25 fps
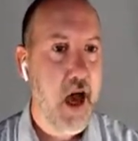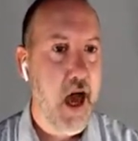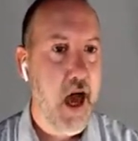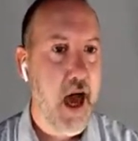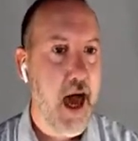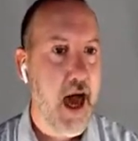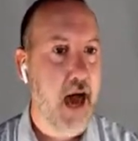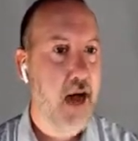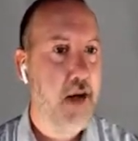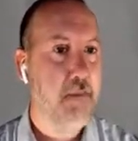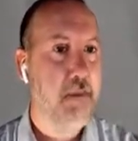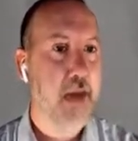
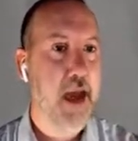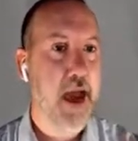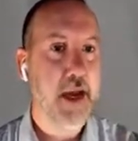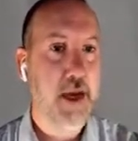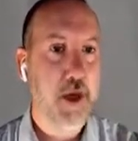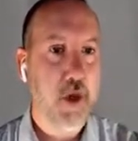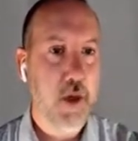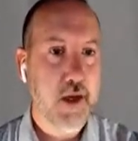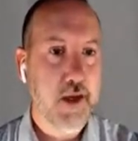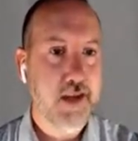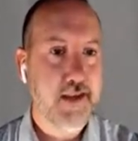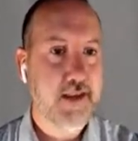And
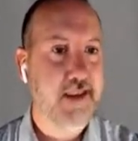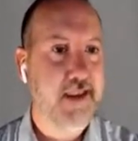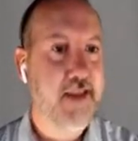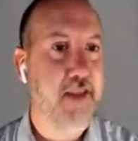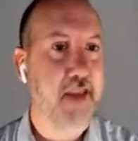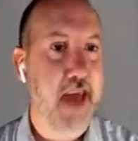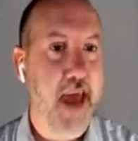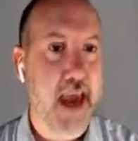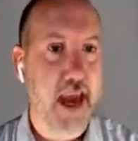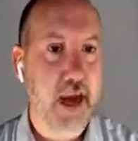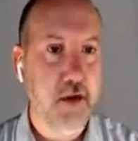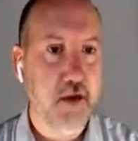you can
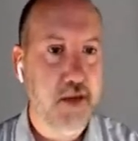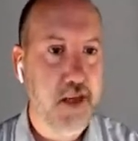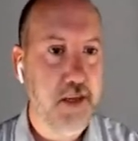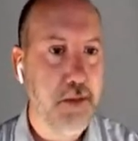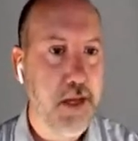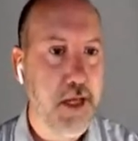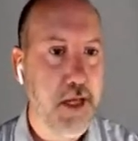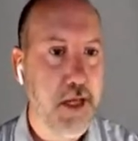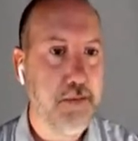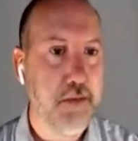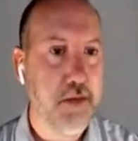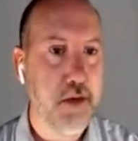send that out to
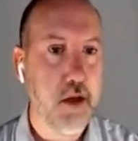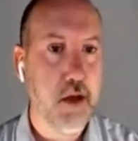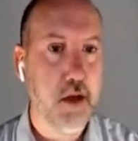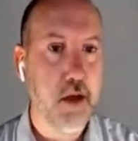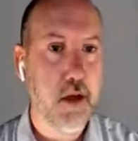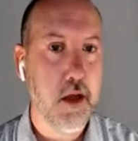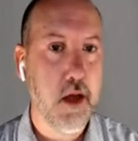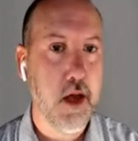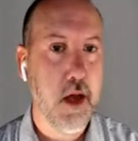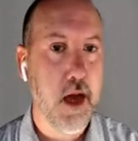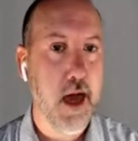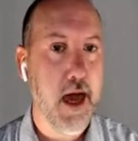
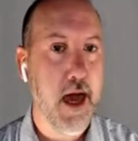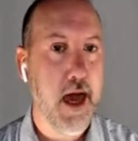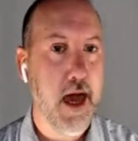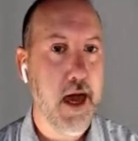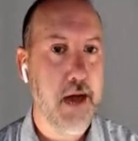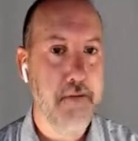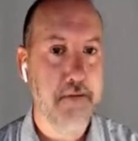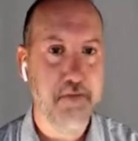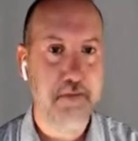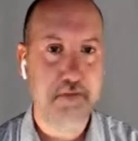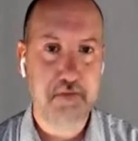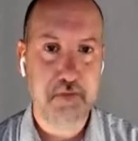people,
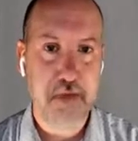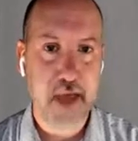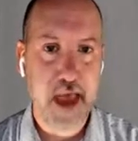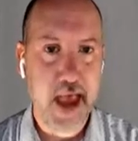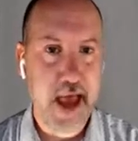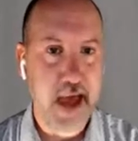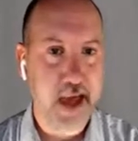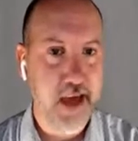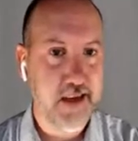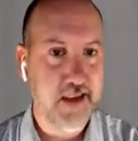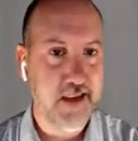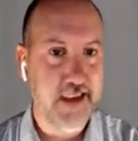
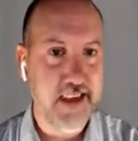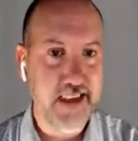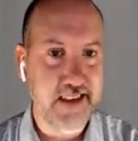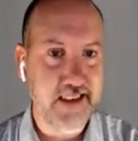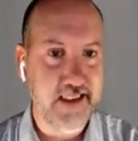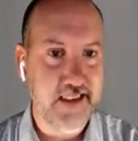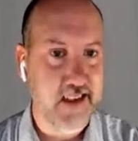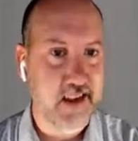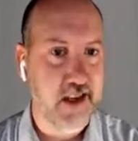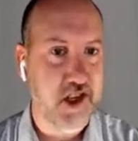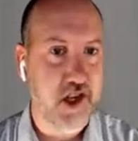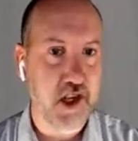and it's
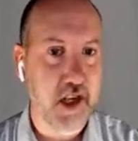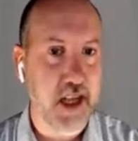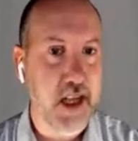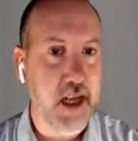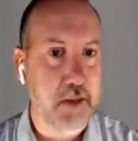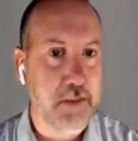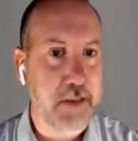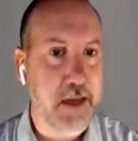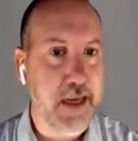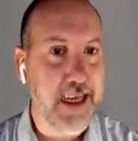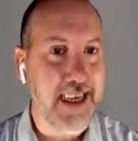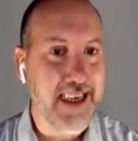just a
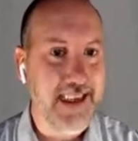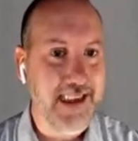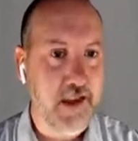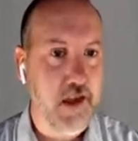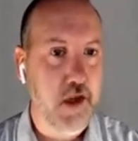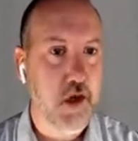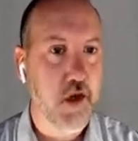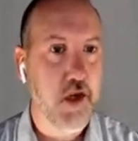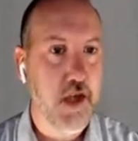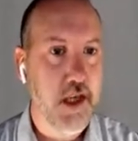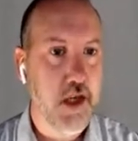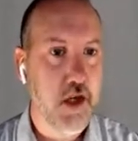little bit
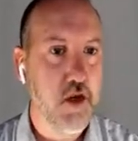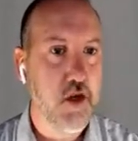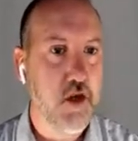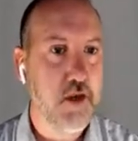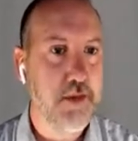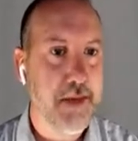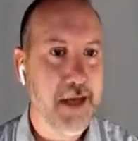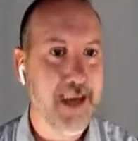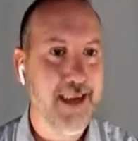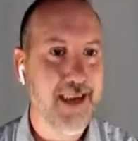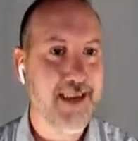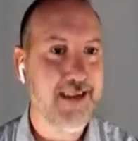easier to use
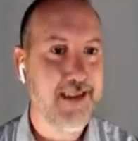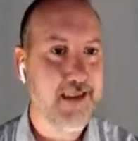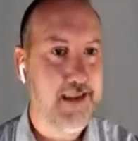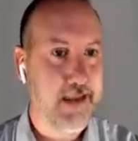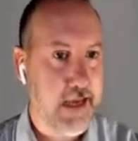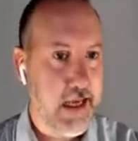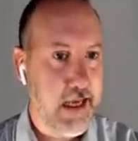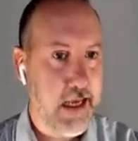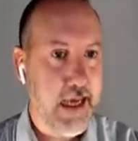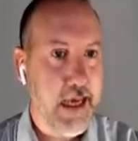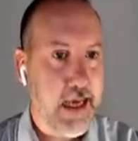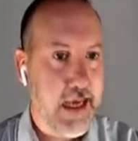because
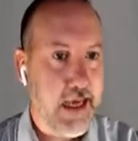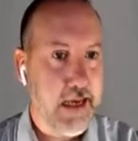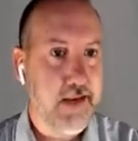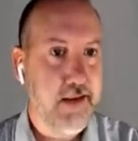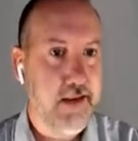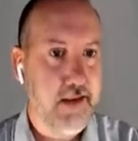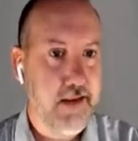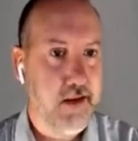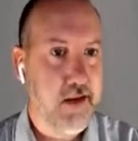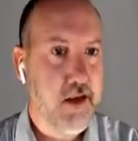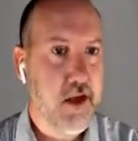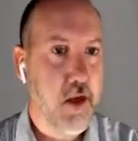it
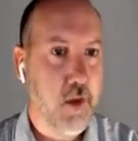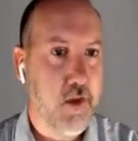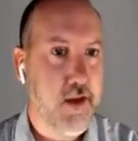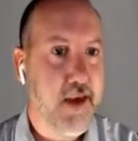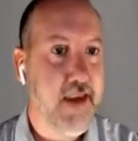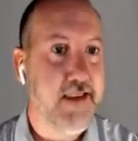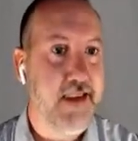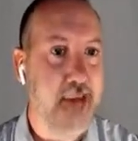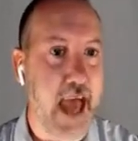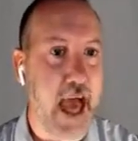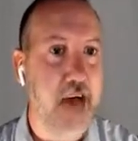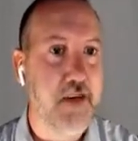is,
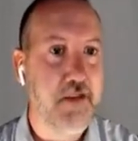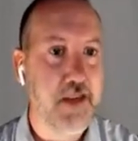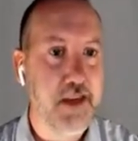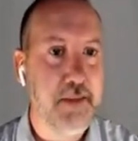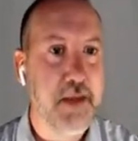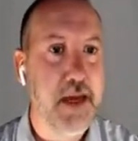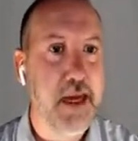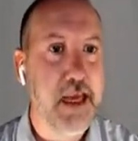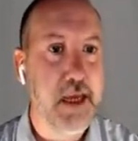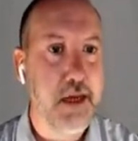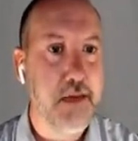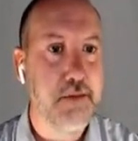doesn't have as
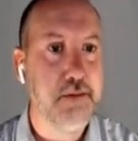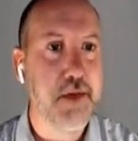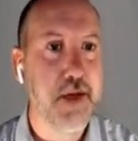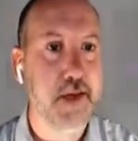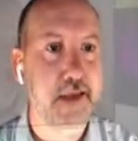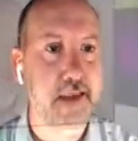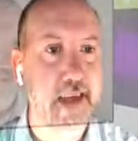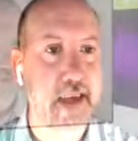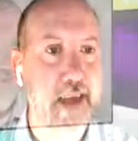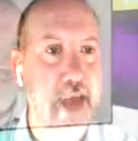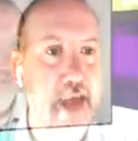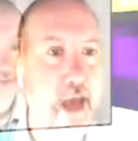many
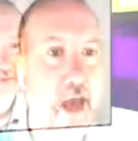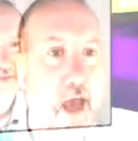inputs in it.